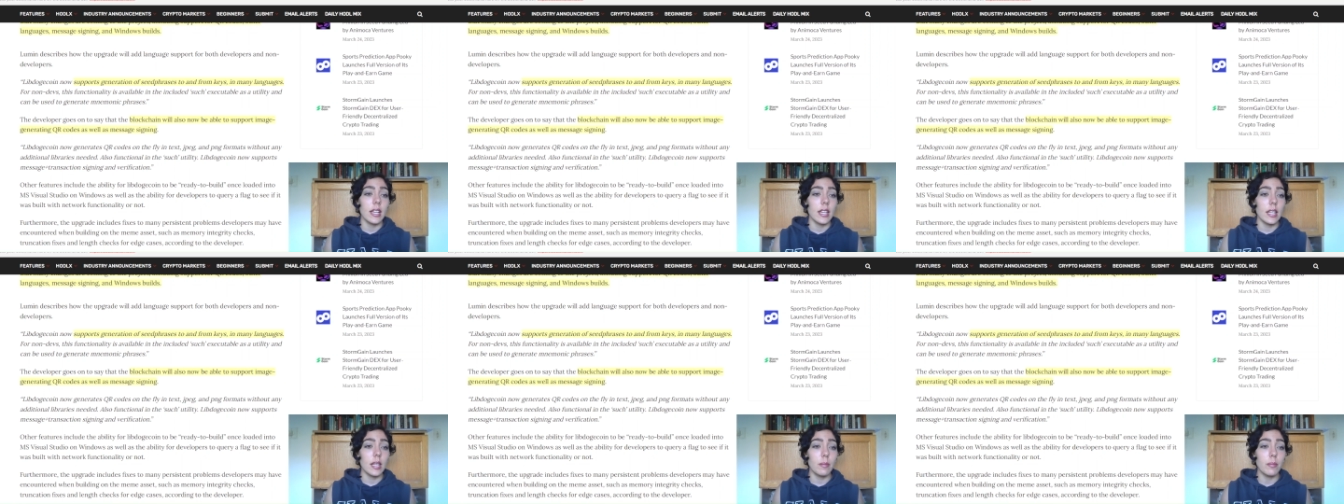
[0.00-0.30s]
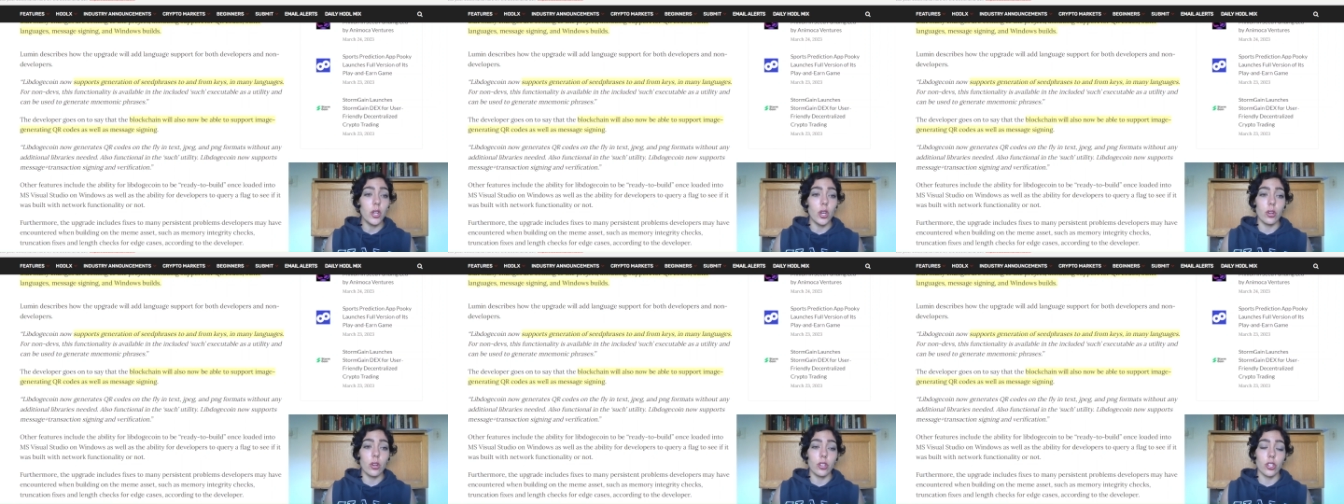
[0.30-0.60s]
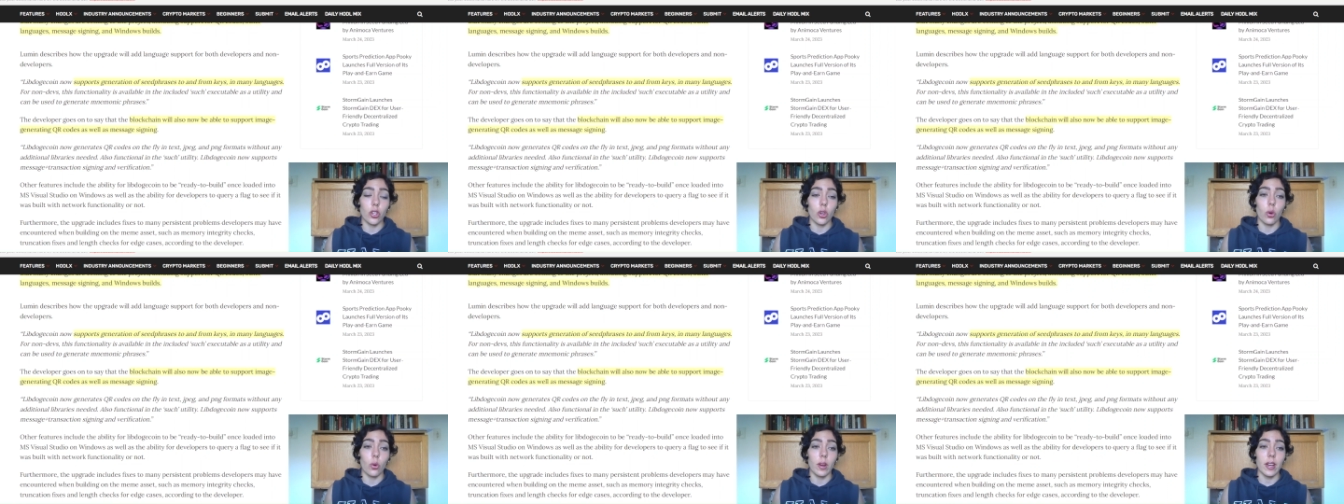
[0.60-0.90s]

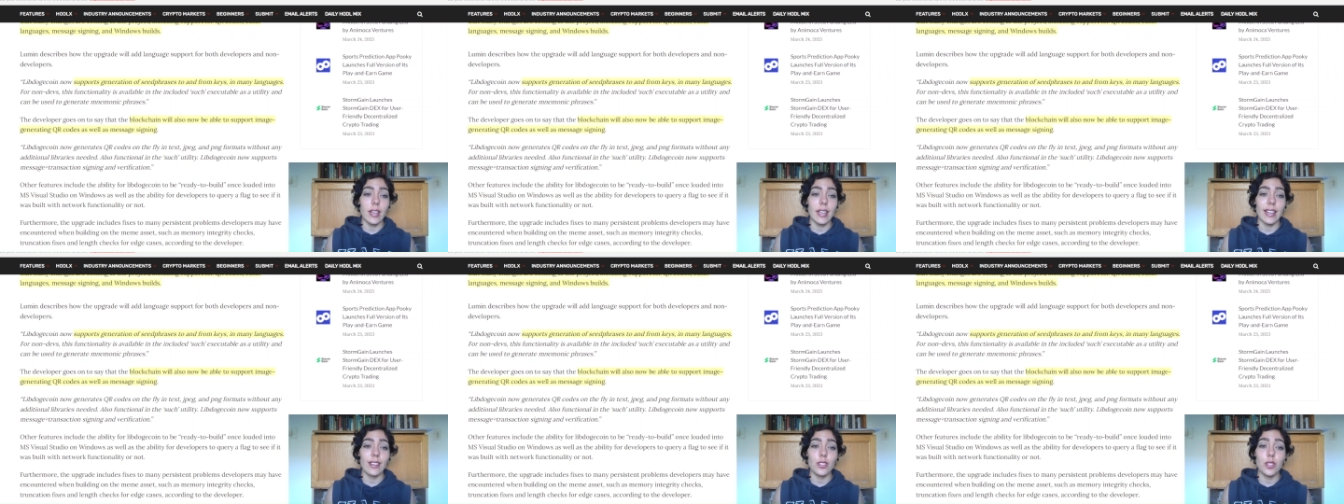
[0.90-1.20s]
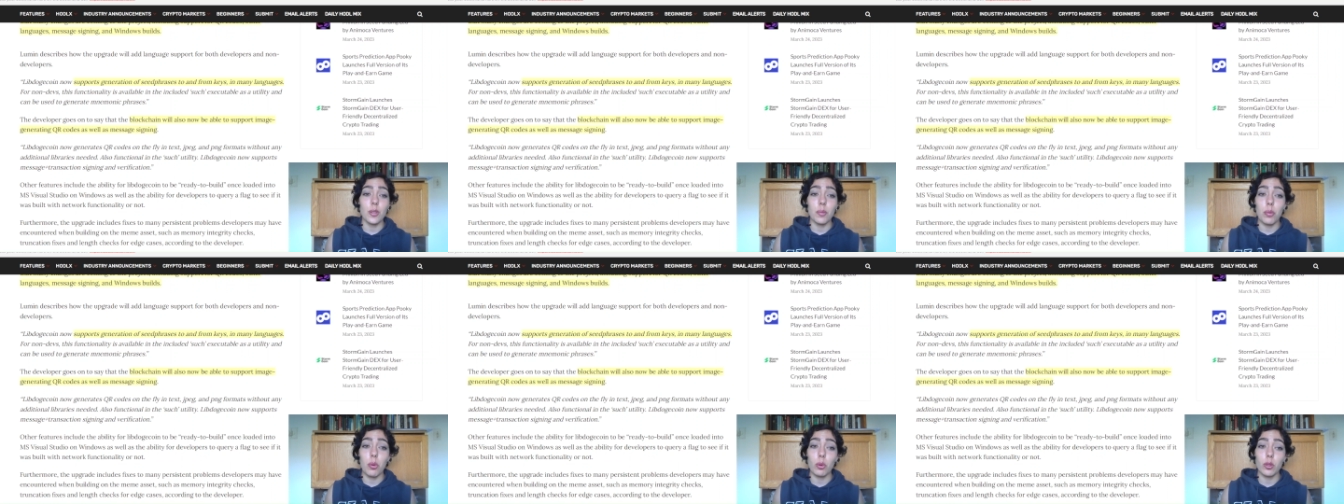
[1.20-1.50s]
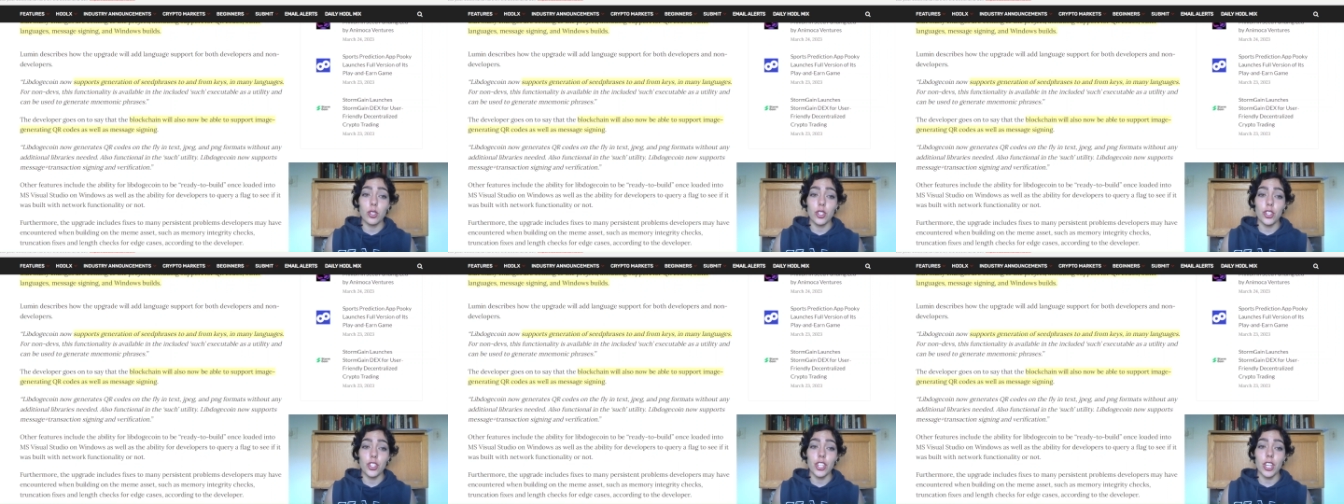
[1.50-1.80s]
LibDogecoin now
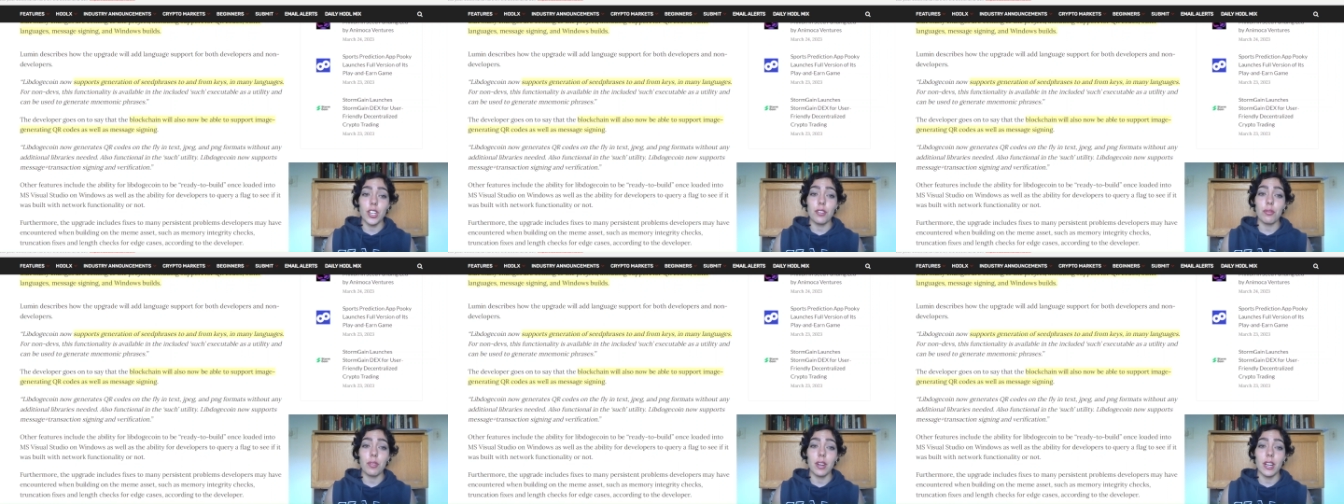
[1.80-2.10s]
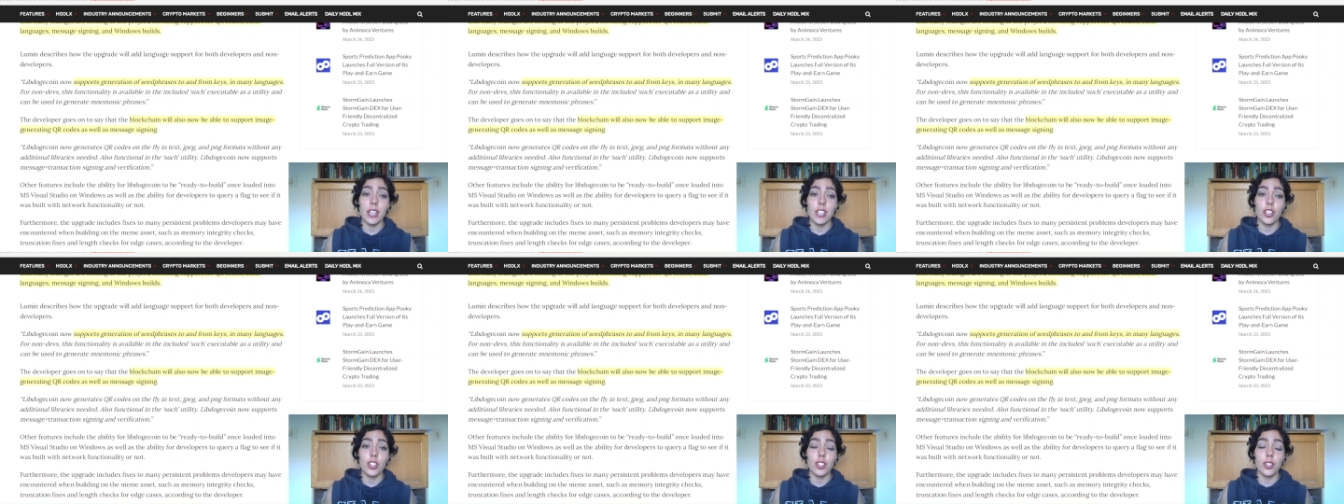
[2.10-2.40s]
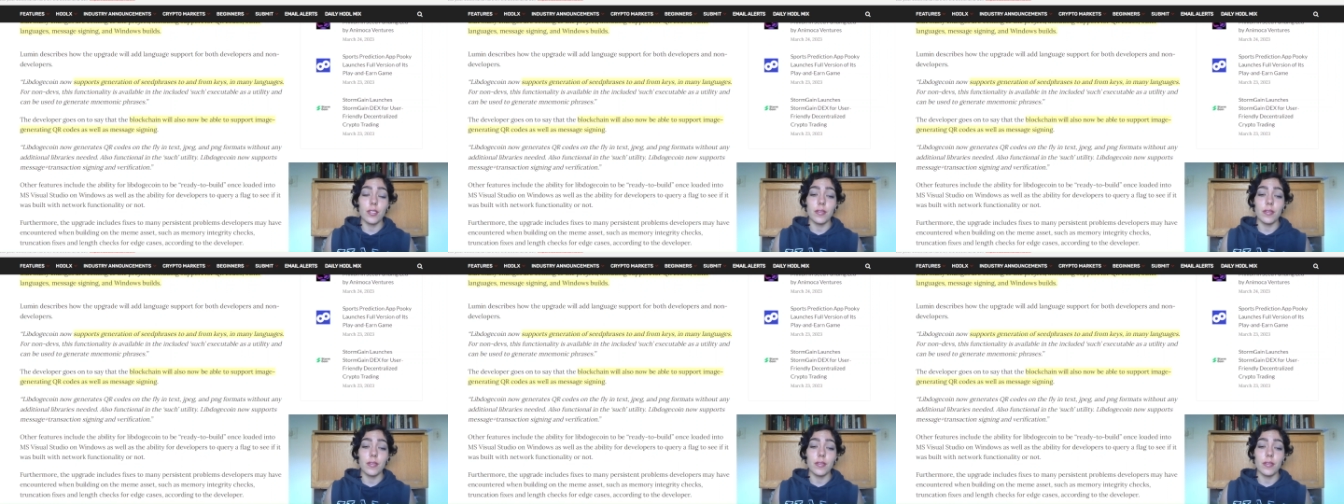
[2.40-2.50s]
supports generations